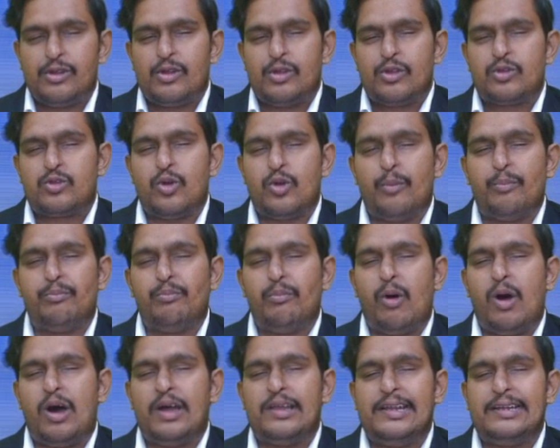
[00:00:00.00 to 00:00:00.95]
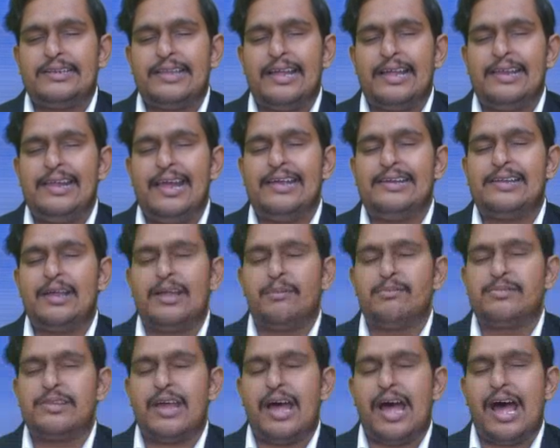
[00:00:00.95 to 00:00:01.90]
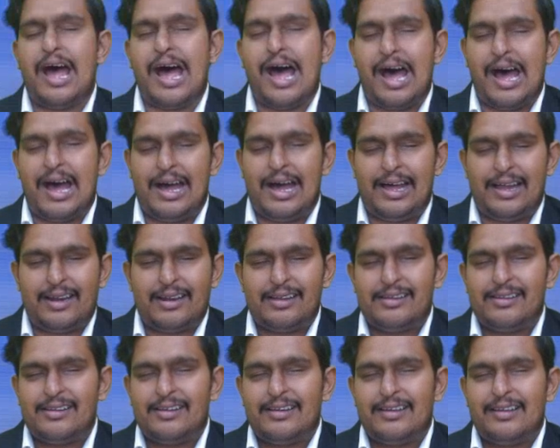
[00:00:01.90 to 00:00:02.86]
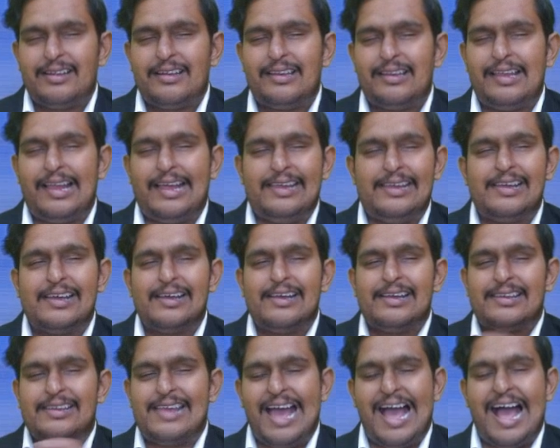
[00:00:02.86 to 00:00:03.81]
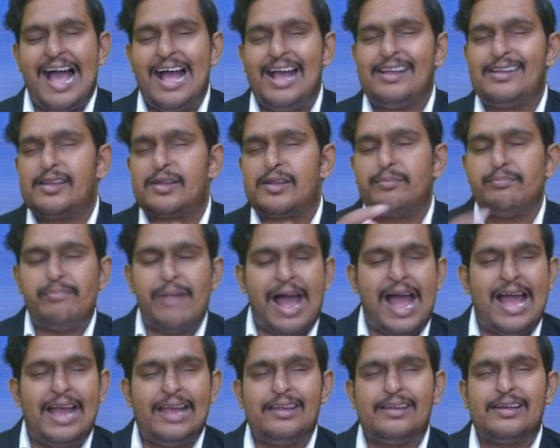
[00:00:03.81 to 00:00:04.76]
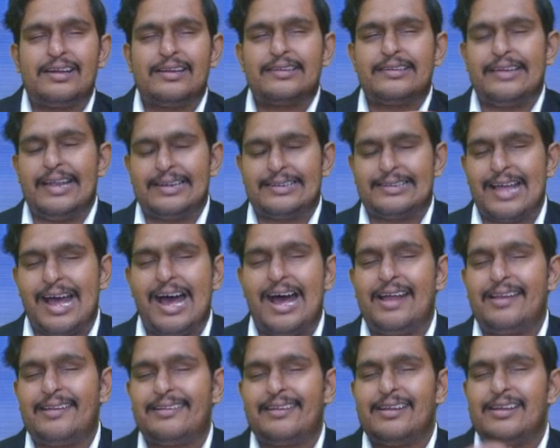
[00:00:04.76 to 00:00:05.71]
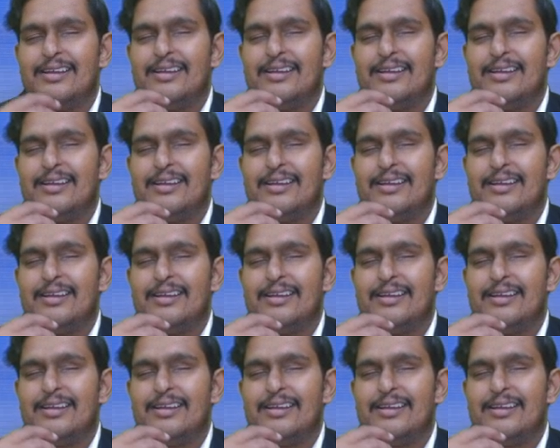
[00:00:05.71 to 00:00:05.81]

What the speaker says: So, monetary items are like cash, bank, debtors,